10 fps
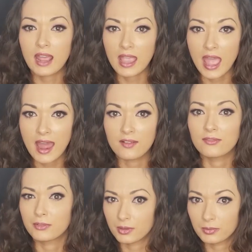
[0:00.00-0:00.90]
I
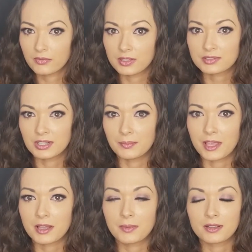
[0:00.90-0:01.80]
have for you professional
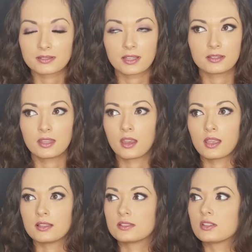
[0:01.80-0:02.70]
makeup artists out there
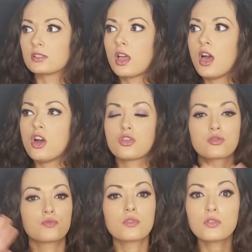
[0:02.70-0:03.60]
is just
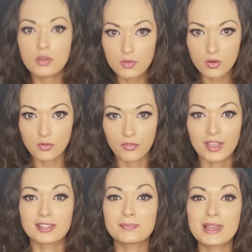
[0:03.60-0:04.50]
through the roof,
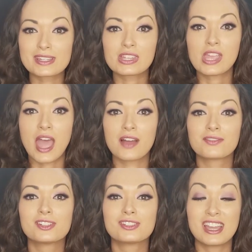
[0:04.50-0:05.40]
especially
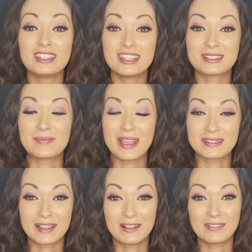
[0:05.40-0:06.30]
after trying this
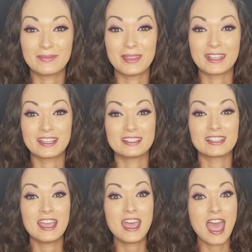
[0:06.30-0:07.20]
myself, because
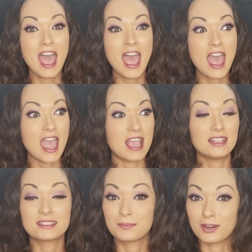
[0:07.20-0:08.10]

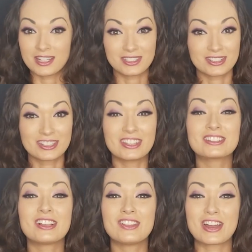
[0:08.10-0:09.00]
it's pressure.
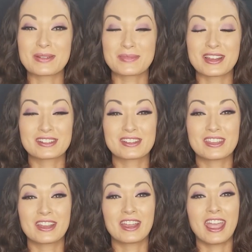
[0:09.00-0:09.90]
There's a lot of pressure
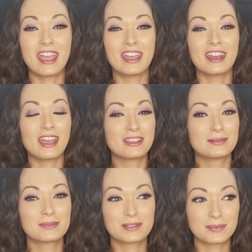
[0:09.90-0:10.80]
there, and I
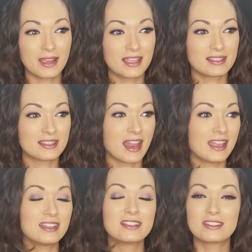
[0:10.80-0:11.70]
am surprised that
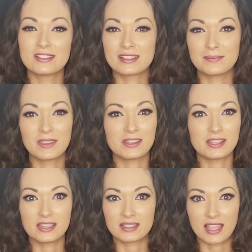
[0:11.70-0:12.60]
I didn't do something
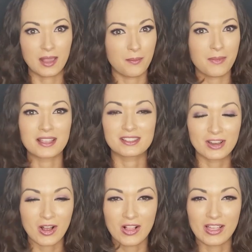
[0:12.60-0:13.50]
to just like mess
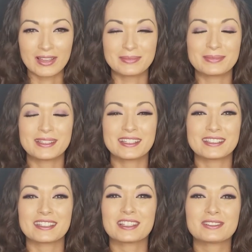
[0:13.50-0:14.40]
it all up,
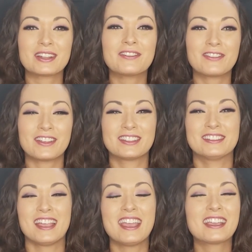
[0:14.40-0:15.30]
because that's what it feels
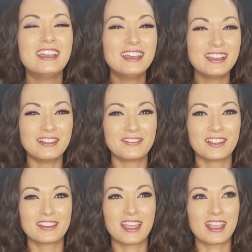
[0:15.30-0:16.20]
like. It
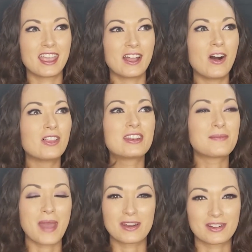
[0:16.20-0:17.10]
feels like all in a
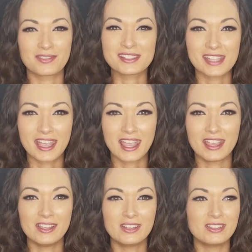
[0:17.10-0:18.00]
matter of a
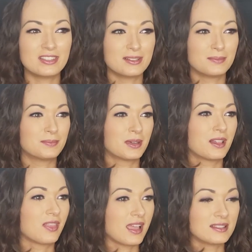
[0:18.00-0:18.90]
second. You know, you can put
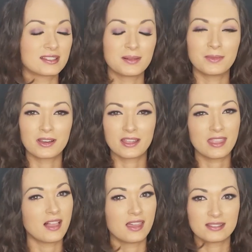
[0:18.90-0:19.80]
a line somewhere and
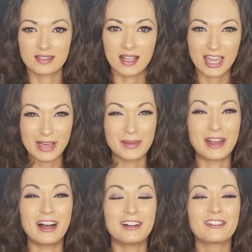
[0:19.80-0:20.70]
that line's not coming
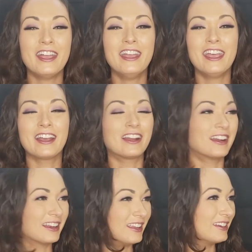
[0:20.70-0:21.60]
off,
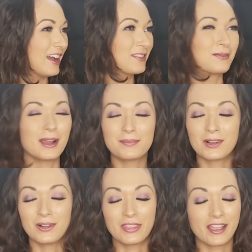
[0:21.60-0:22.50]
or you'd have to wipe
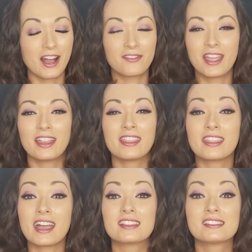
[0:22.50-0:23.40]
the whole thing off, and
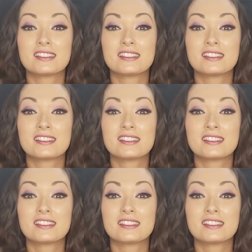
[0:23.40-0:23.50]
that's